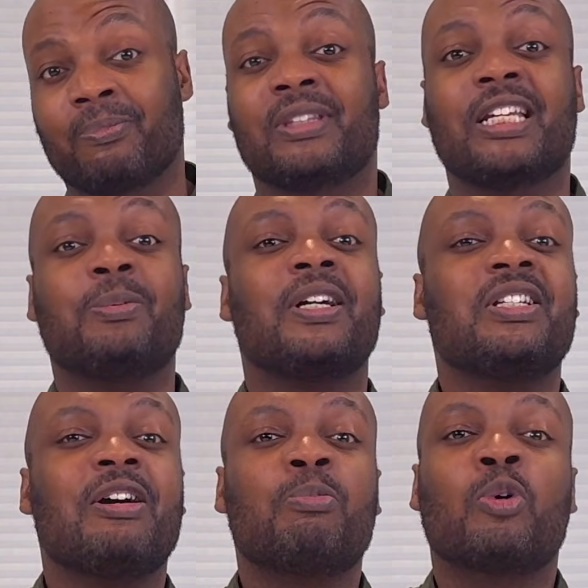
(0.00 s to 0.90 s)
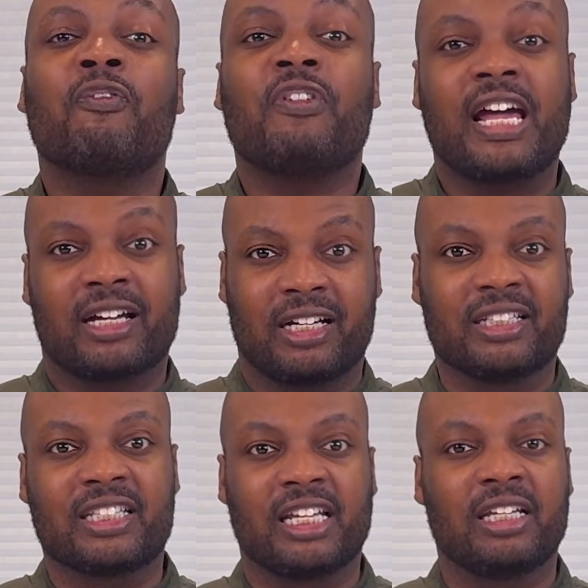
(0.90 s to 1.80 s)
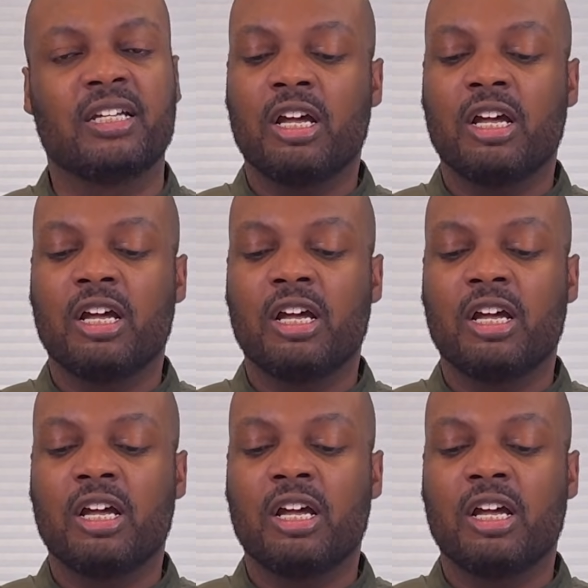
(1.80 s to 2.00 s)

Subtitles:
That's because you have more fat content.